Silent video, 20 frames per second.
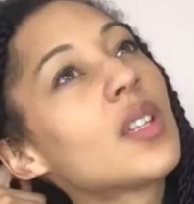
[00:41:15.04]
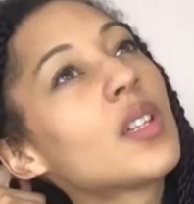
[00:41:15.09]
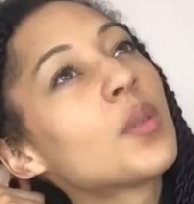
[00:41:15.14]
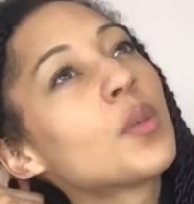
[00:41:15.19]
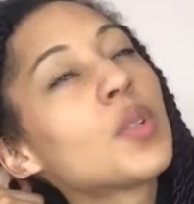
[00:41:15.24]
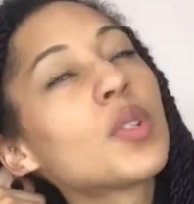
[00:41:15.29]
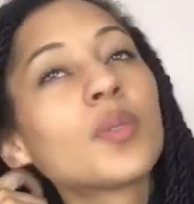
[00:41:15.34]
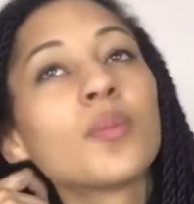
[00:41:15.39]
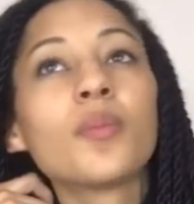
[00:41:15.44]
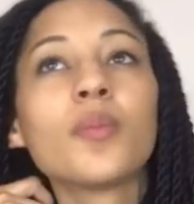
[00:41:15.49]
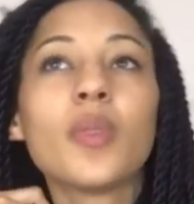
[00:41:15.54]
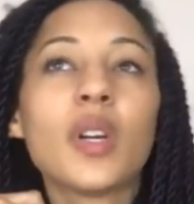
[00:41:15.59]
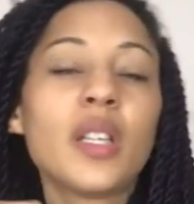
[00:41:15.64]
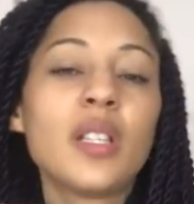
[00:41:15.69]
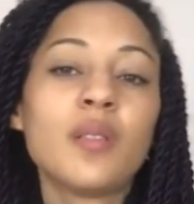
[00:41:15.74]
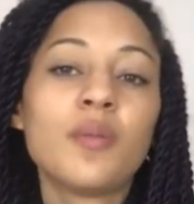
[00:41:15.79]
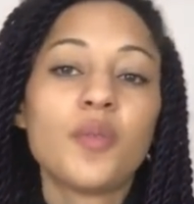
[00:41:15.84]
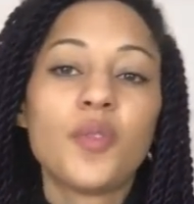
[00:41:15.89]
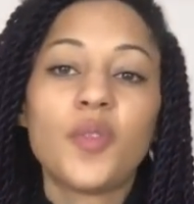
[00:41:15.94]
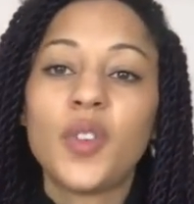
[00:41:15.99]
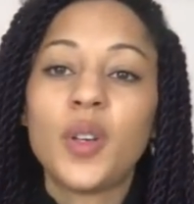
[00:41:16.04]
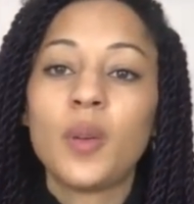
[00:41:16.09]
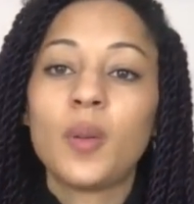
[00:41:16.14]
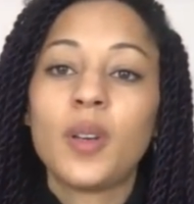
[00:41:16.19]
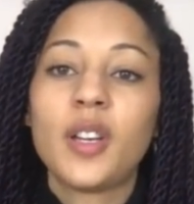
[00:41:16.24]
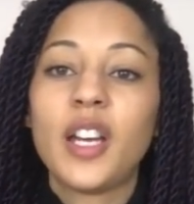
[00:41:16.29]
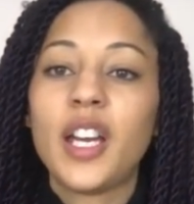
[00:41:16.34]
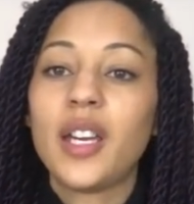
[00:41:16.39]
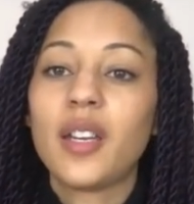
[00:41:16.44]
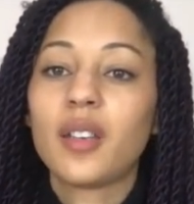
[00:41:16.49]
it wasn't I didn't feel
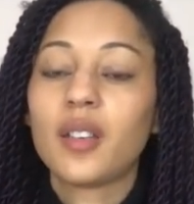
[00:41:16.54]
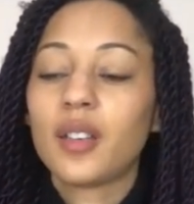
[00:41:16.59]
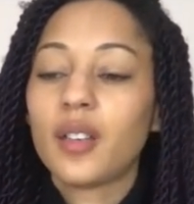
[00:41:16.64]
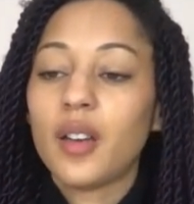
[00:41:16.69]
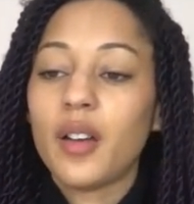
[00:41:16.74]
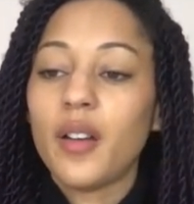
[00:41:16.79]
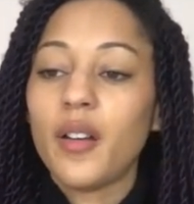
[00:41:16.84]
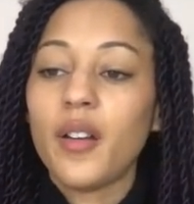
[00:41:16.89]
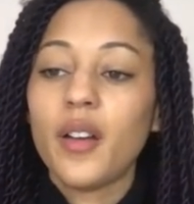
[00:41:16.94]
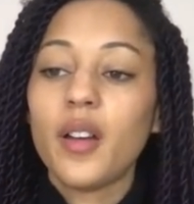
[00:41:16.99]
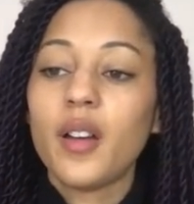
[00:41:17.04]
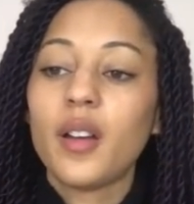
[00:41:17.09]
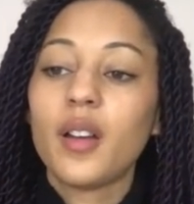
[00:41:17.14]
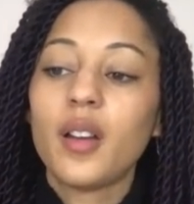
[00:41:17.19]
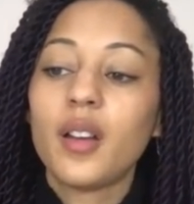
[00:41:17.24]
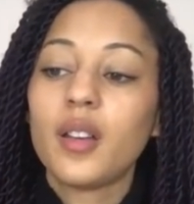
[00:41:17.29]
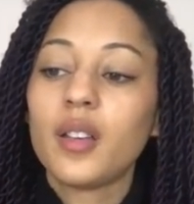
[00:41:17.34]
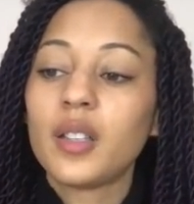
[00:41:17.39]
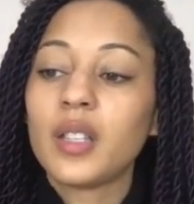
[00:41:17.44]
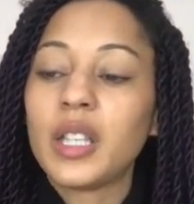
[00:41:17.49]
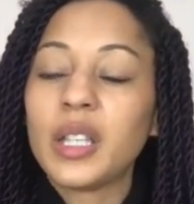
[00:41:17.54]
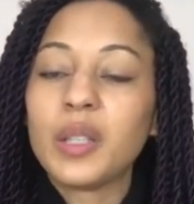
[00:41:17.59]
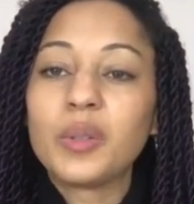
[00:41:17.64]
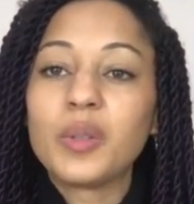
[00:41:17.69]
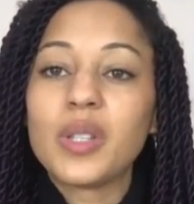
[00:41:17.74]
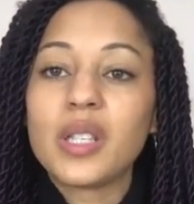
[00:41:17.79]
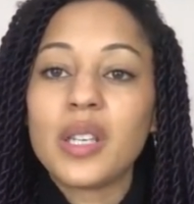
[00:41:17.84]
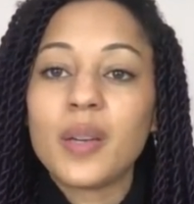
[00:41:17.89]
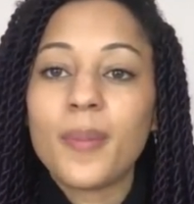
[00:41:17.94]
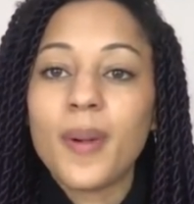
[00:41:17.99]
like
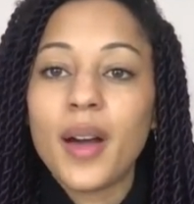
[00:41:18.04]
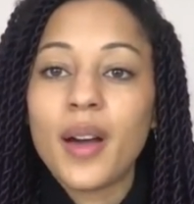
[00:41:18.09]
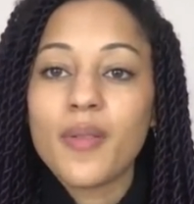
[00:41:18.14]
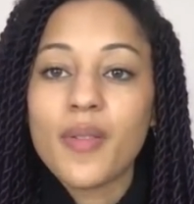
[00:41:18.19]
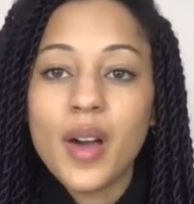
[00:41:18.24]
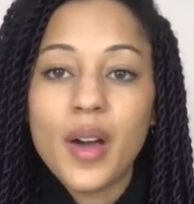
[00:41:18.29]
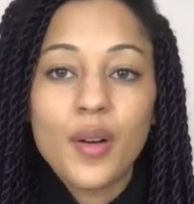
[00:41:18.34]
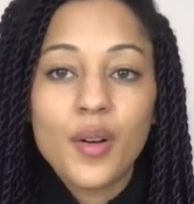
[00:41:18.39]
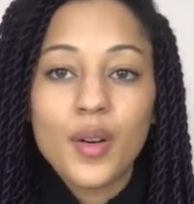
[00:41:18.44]
guilty about that